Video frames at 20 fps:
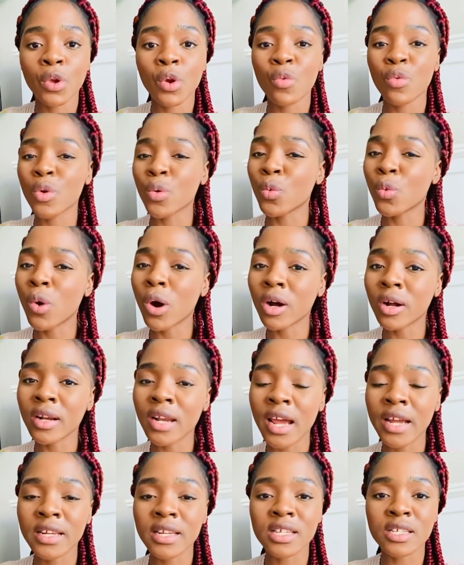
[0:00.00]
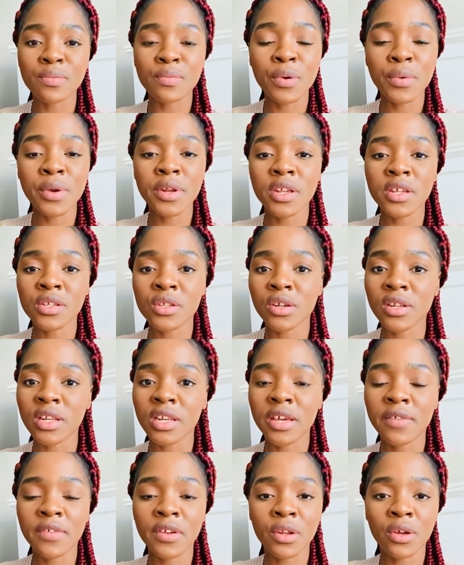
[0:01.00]
We walk like the Spirit is not
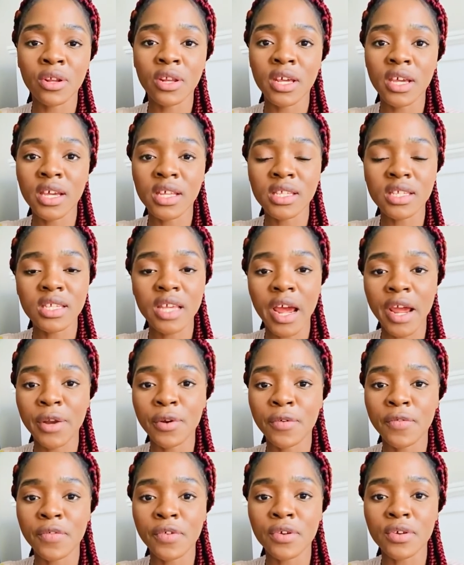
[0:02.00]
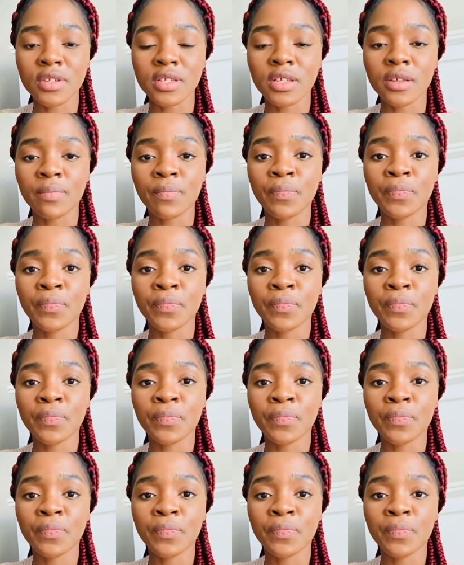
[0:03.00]
living on the inside of us.